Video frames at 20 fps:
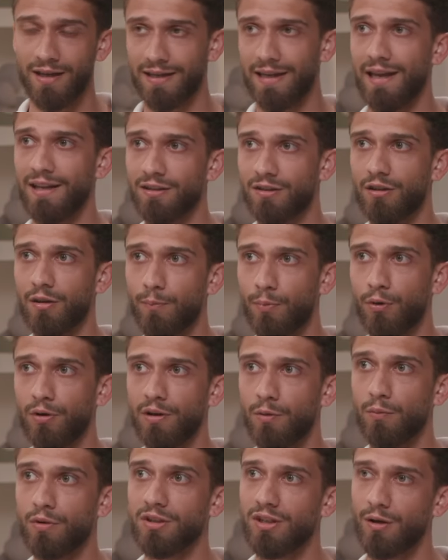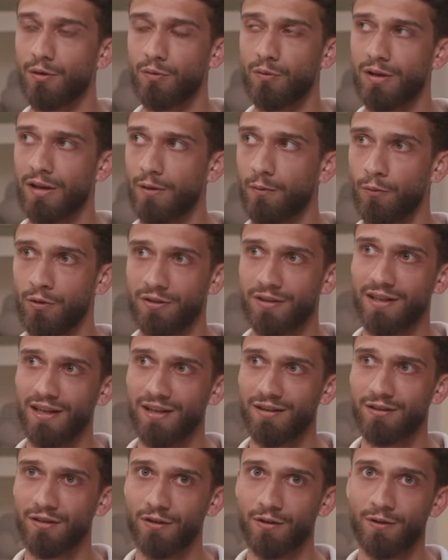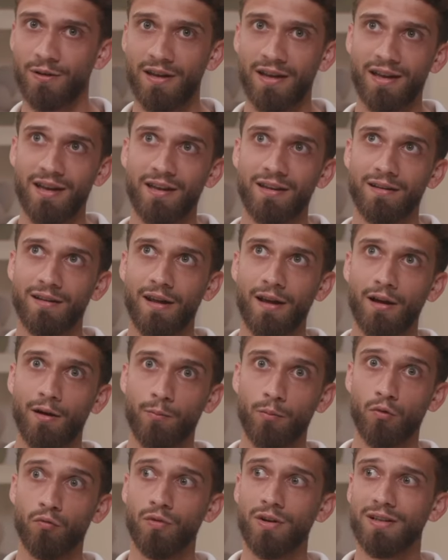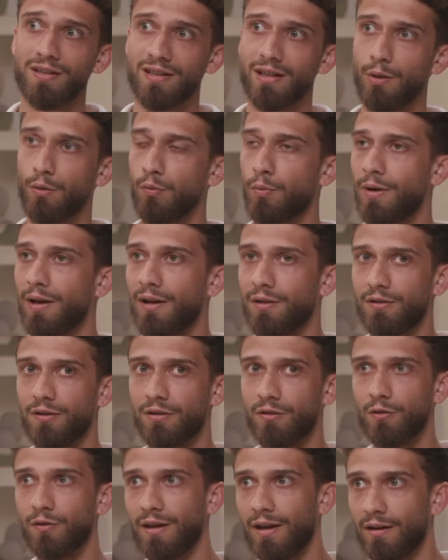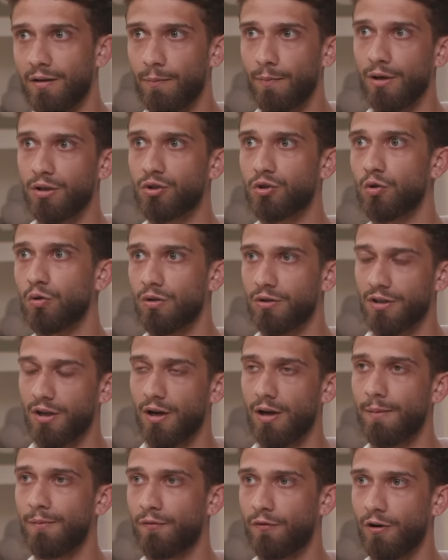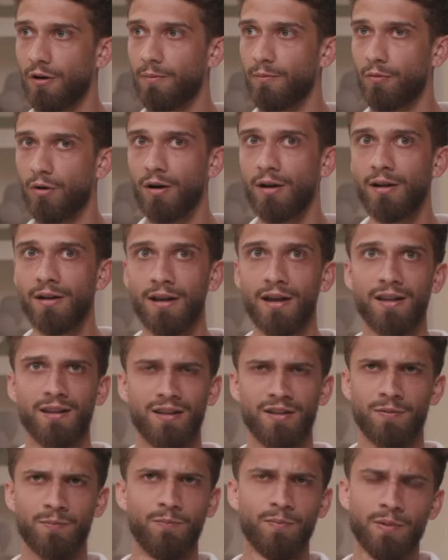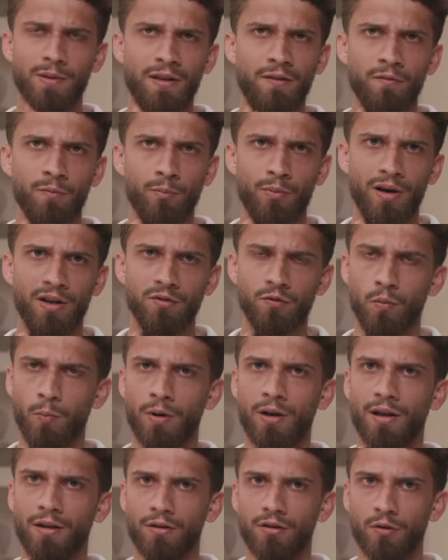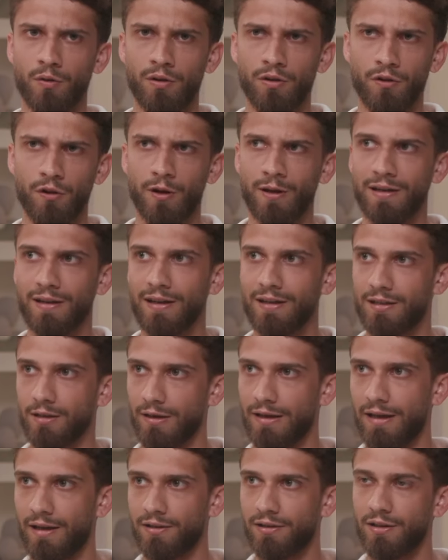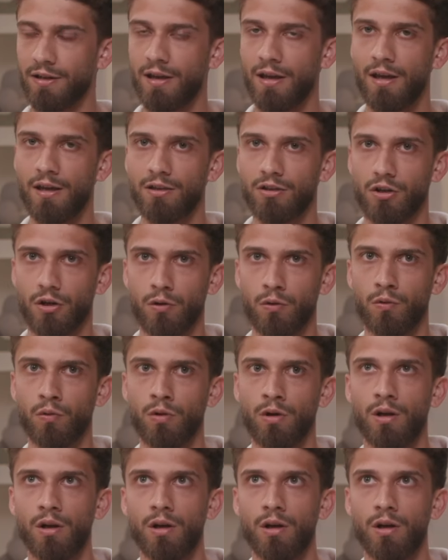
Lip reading: getting to the point in which they would want to get to. Now, more recently, we've been able to do that in a much shorter time frame, right? There's even brands we've been able to do it in 30 days or less. So